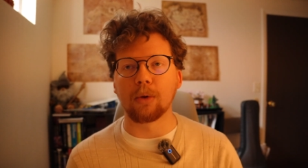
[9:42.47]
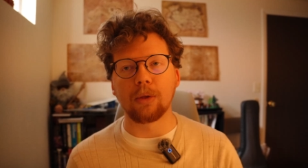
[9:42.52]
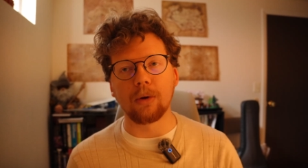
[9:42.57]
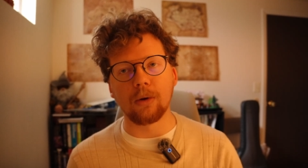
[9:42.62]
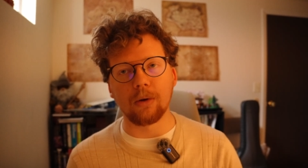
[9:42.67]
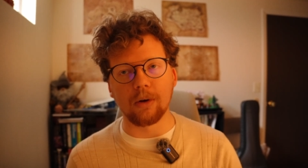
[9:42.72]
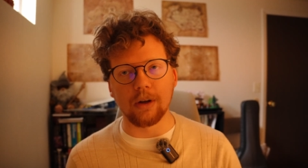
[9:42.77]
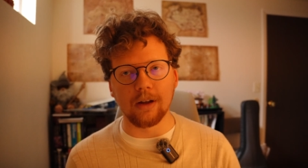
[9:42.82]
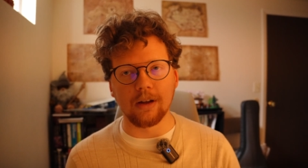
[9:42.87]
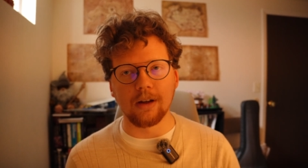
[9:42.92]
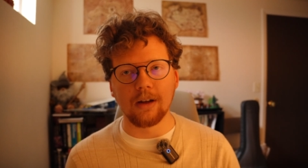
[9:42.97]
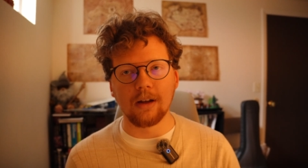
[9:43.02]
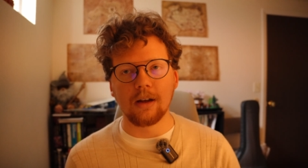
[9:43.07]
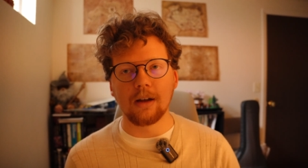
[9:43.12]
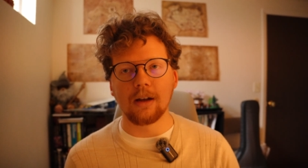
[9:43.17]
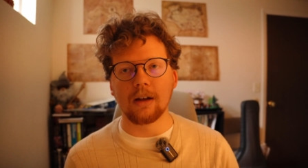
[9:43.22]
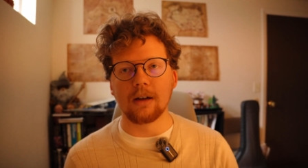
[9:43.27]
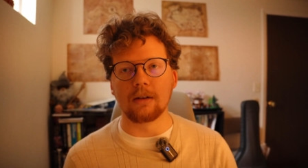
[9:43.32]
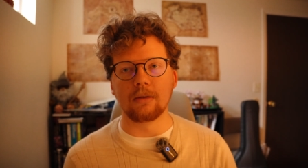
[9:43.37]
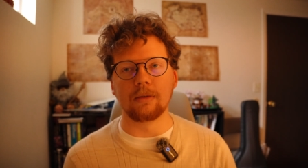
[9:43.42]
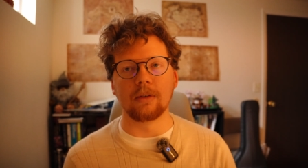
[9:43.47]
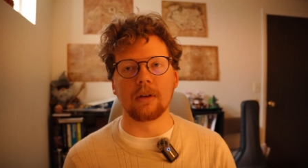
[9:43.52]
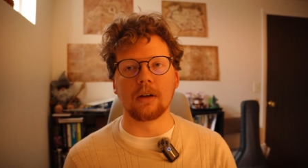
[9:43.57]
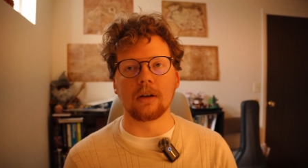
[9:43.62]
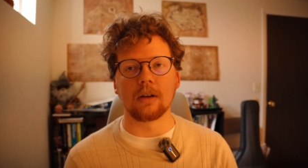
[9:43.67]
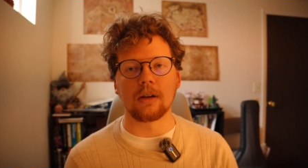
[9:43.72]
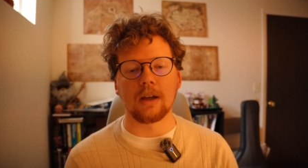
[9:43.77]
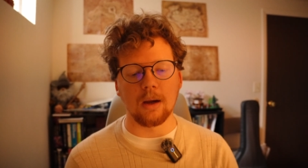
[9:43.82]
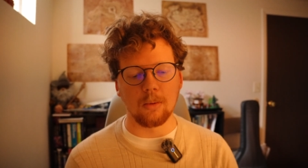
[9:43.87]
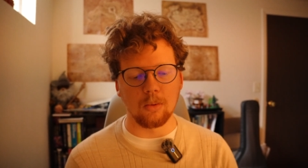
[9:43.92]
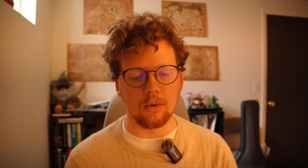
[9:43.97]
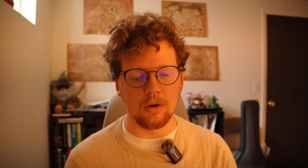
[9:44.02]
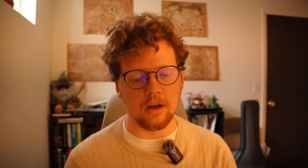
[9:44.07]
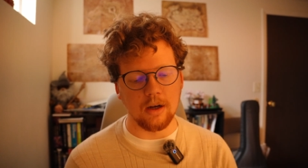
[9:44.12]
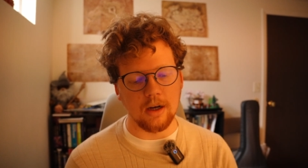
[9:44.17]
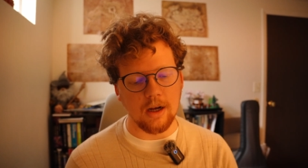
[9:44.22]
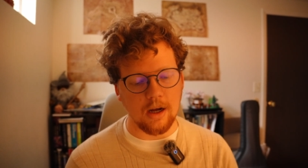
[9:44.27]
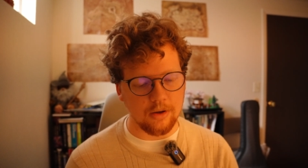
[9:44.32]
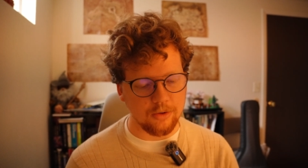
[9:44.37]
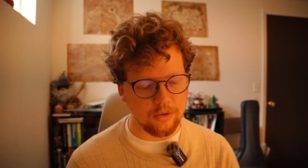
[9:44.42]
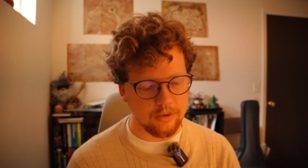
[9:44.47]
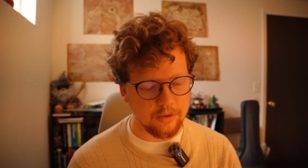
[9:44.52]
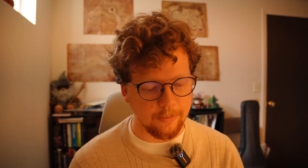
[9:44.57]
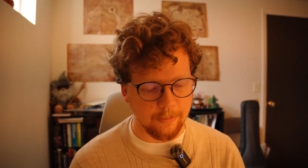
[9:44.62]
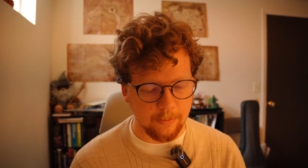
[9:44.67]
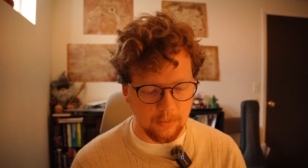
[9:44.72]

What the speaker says: 30 of the Kebra Nagast.